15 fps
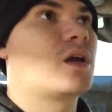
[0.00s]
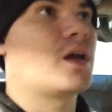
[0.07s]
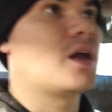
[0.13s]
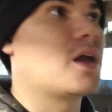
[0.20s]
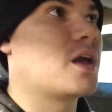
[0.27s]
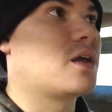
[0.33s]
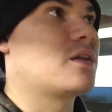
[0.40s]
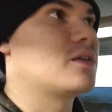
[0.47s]

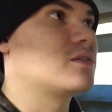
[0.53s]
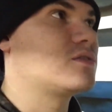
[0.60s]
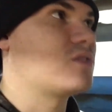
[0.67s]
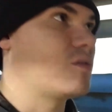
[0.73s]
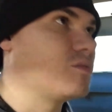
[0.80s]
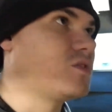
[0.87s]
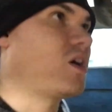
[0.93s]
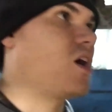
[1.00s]
and
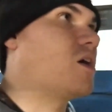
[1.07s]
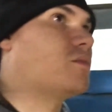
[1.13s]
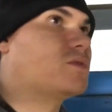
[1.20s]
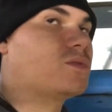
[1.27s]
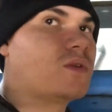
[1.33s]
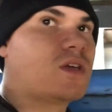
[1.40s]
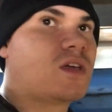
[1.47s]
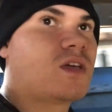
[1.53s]

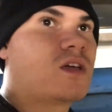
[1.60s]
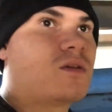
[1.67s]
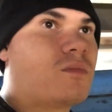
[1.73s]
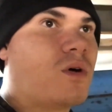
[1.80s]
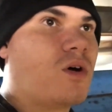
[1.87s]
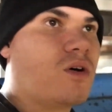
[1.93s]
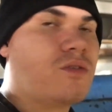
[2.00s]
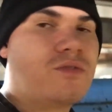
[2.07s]
sometimes we can get them
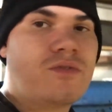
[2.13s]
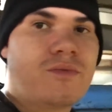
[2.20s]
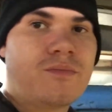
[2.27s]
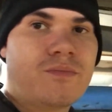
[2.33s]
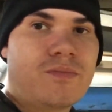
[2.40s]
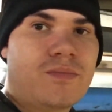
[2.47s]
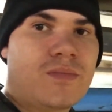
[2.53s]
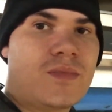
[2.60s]
off,
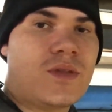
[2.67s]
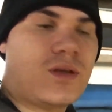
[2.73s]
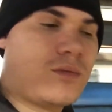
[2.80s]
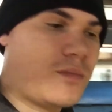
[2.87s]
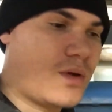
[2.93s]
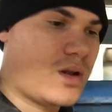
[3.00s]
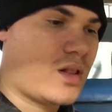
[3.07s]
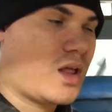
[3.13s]

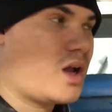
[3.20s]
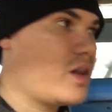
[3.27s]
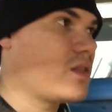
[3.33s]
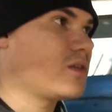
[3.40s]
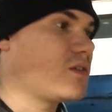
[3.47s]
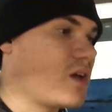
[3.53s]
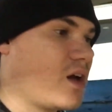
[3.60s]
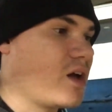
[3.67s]
but a lot of the
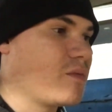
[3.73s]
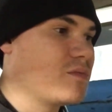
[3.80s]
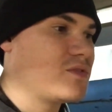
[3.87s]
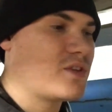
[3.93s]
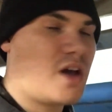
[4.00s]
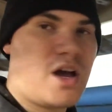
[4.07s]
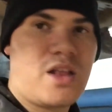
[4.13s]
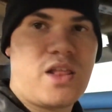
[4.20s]

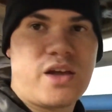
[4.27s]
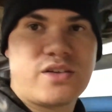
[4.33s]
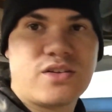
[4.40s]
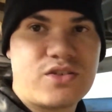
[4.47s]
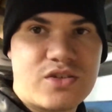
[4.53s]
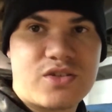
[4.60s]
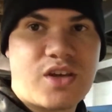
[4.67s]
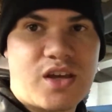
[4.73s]
times I like to
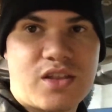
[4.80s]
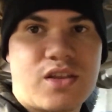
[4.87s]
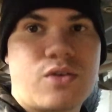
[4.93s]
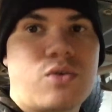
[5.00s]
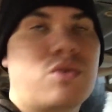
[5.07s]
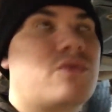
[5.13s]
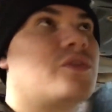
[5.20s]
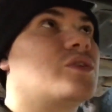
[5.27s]
just take the
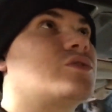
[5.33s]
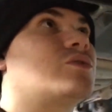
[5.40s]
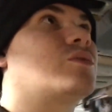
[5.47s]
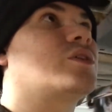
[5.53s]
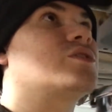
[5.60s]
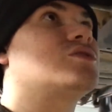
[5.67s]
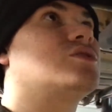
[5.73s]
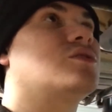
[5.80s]
oil filter
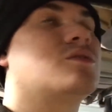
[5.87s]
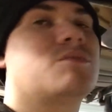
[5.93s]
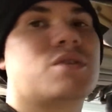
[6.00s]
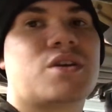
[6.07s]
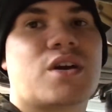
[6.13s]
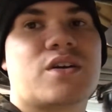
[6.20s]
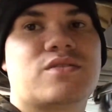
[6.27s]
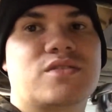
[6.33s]
wrench to it
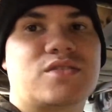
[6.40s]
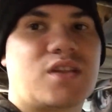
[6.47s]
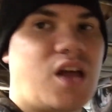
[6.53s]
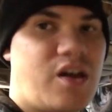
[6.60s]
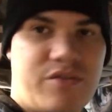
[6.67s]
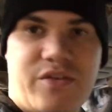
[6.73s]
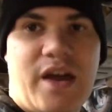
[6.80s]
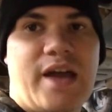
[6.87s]
because it's a
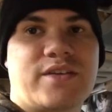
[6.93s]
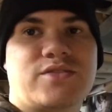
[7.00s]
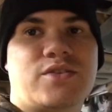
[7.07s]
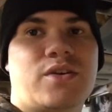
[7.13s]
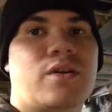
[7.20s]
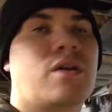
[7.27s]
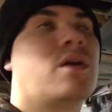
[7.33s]
lot faster,